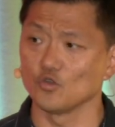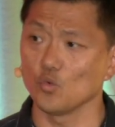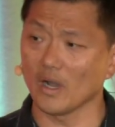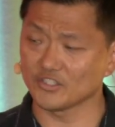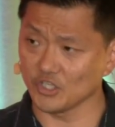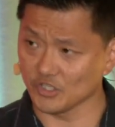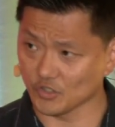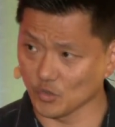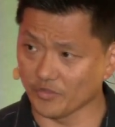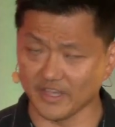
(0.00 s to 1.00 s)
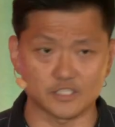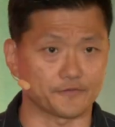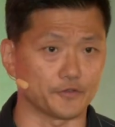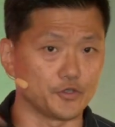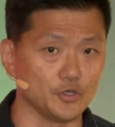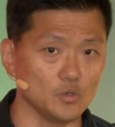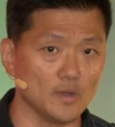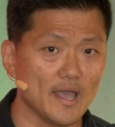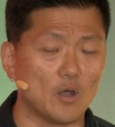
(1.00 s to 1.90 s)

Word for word: you want Jesus to do things for you.